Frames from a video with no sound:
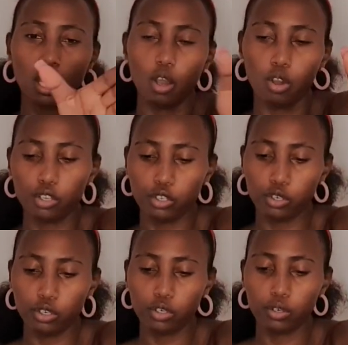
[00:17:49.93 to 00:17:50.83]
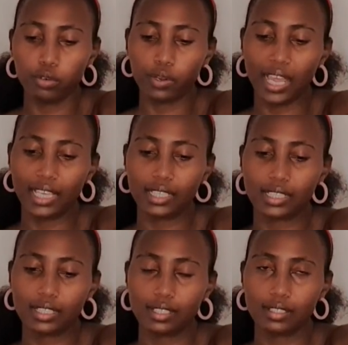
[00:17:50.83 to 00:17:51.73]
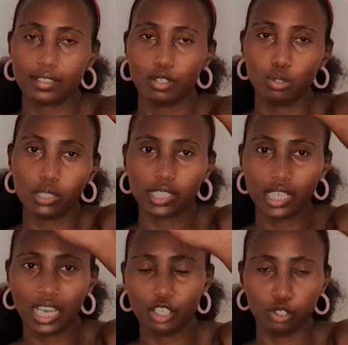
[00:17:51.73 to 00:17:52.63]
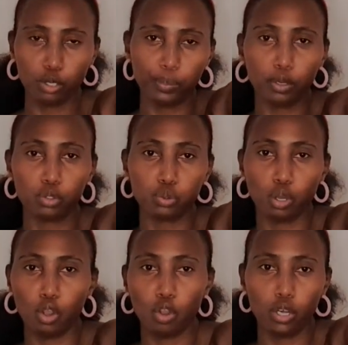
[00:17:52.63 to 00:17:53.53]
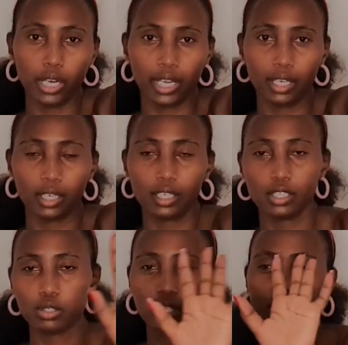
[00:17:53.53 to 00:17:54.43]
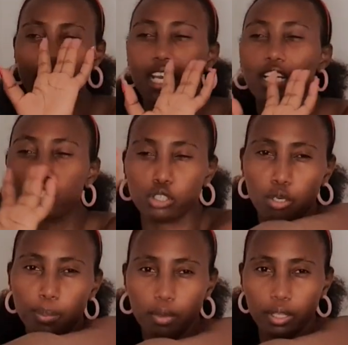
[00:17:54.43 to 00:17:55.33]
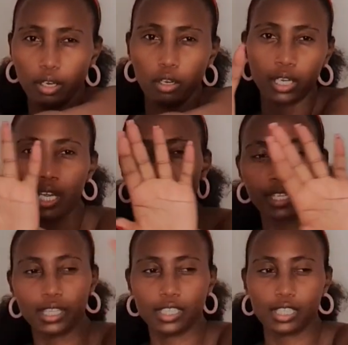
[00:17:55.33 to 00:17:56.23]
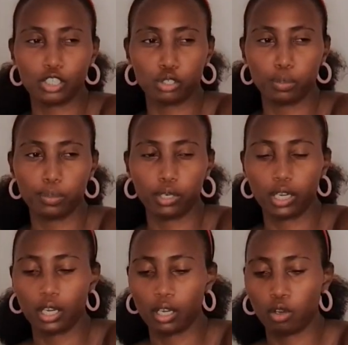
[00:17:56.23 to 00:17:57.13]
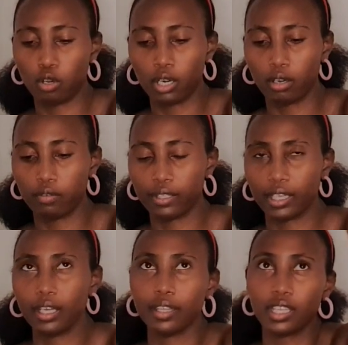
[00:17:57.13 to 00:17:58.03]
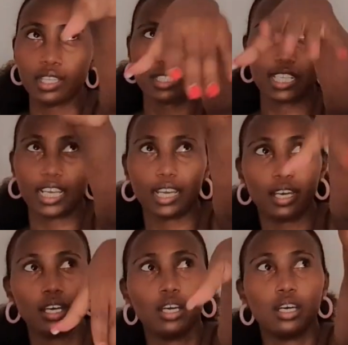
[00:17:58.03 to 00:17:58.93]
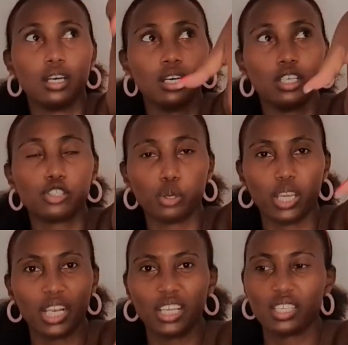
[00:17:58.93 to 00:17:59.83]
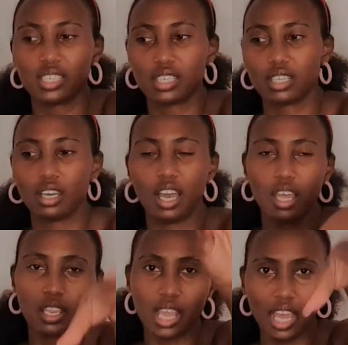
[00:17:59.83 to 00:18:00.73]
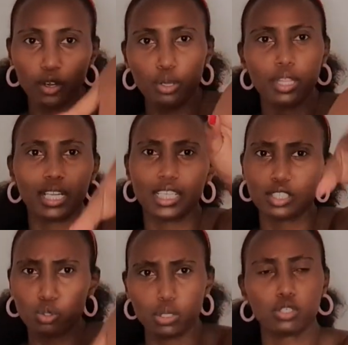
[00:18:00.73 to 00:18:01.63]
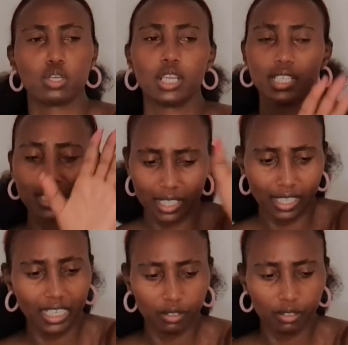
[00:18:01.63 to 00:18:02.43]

on your right you'll see a shop, you go to a corner. So there's like a shop on the corner, and then there's a shop on a corner over there, and then there's like a toilet, a door that leads to the toilet. That